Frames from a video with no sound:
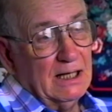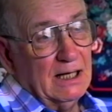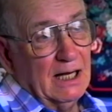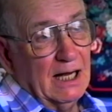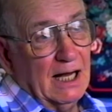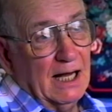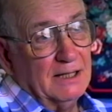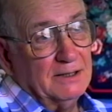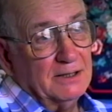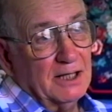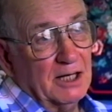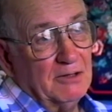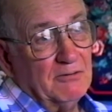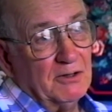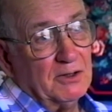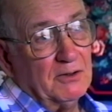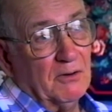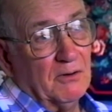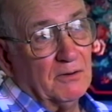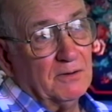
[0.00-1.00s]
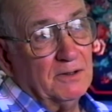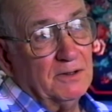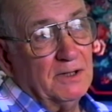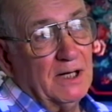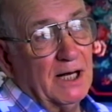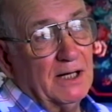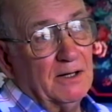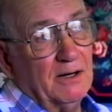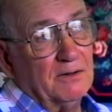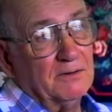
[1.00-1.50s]
And they recorded
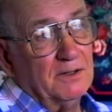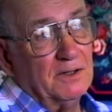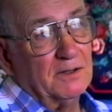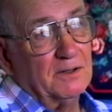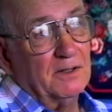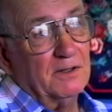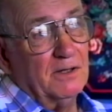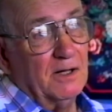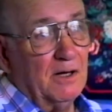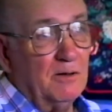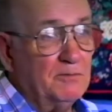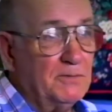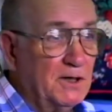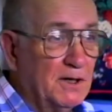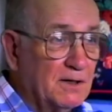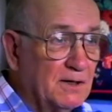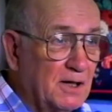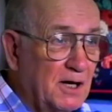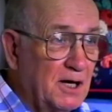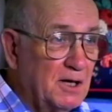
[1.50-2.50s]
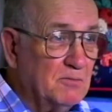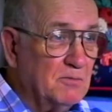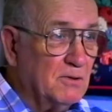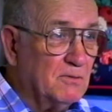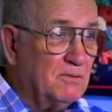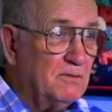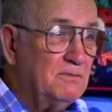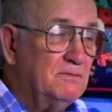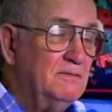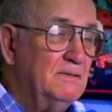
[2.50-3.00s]
that on the Columbia
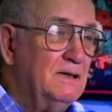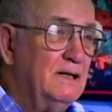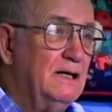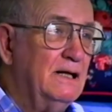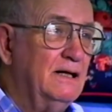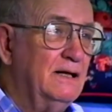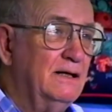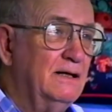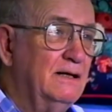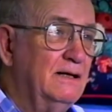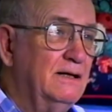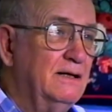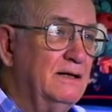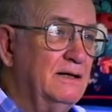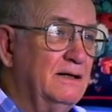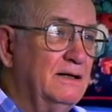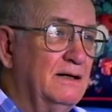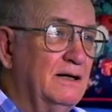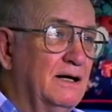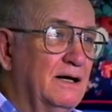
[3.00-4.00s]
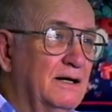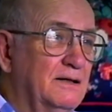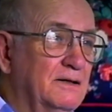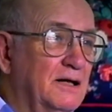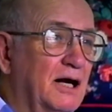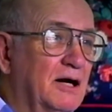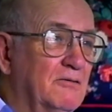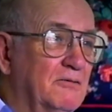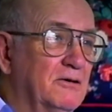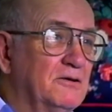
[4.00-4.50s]
label, and
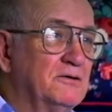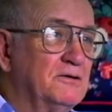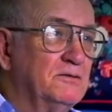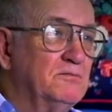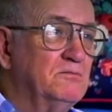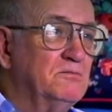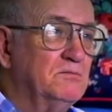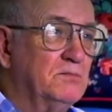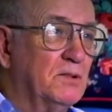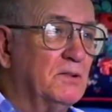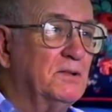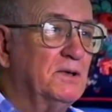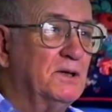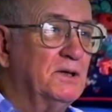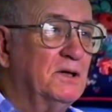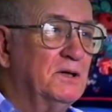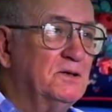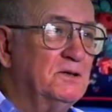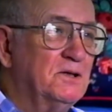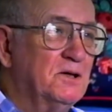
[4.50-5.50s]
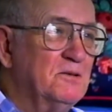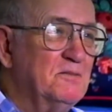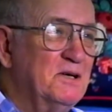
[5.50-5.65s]
that was pretty good to me.